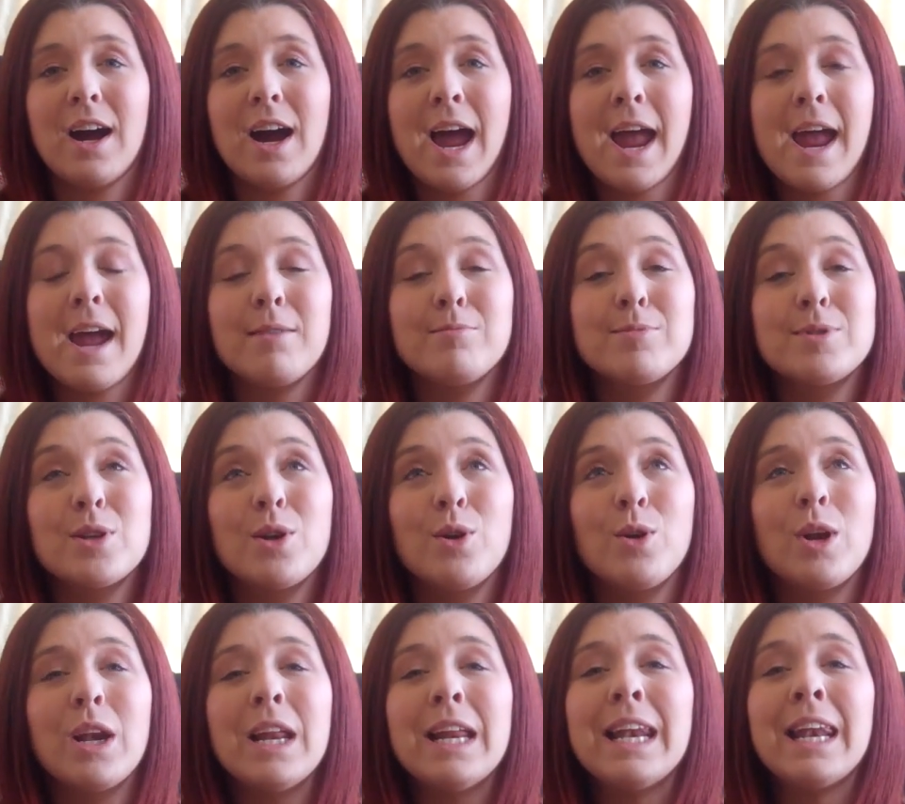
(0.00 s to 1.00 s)
I
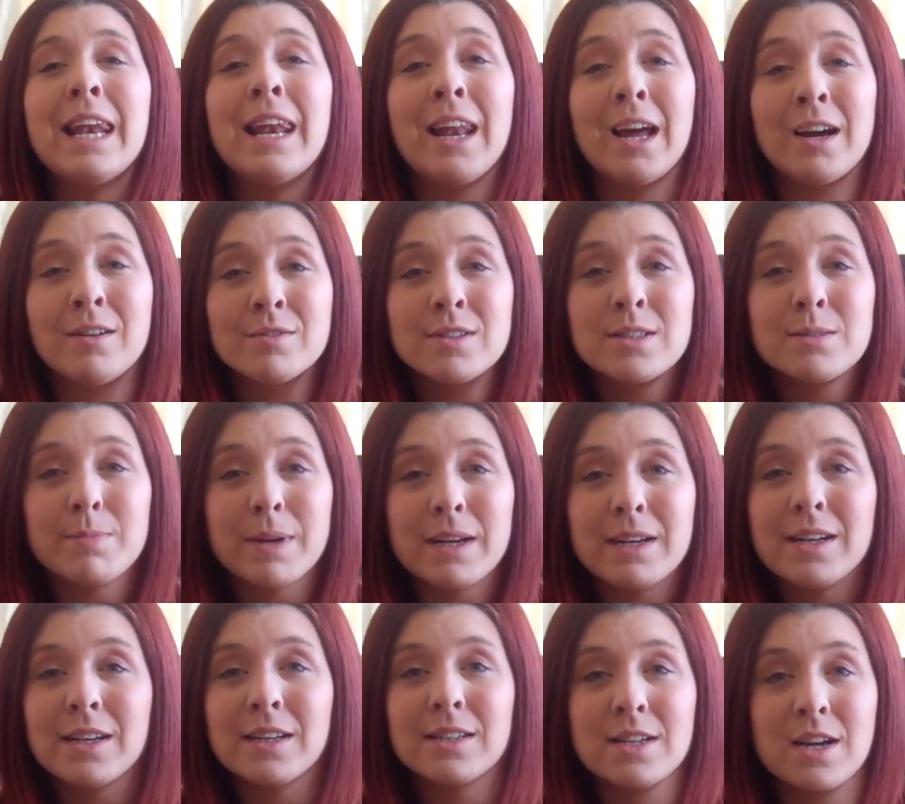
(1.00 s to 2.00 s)
absolutely love
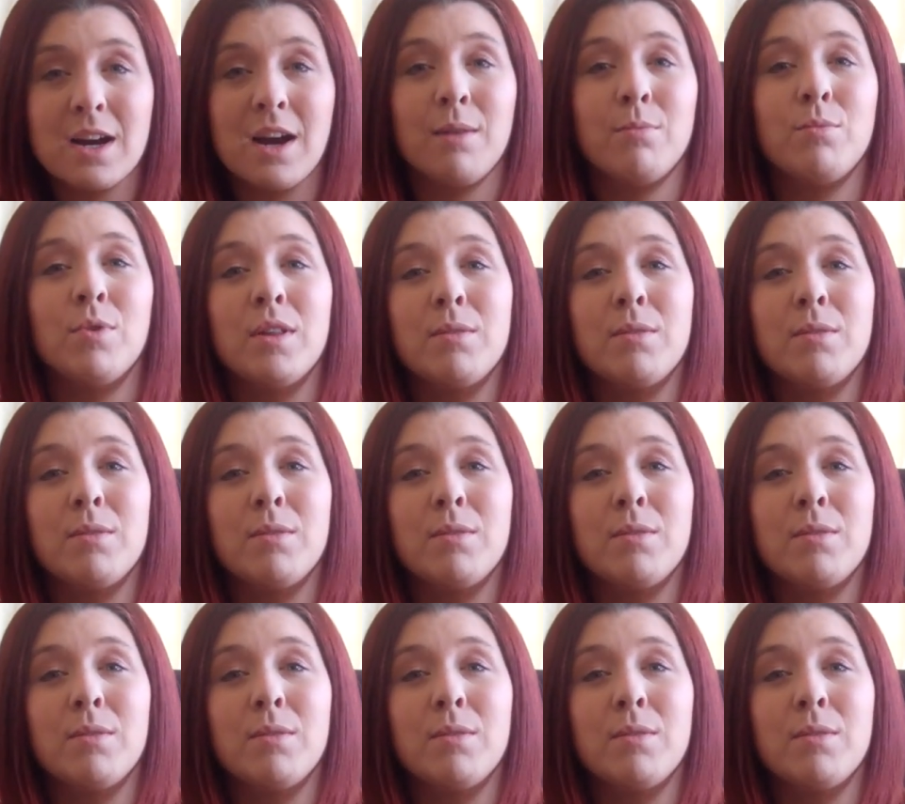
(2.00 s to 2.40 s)
spending time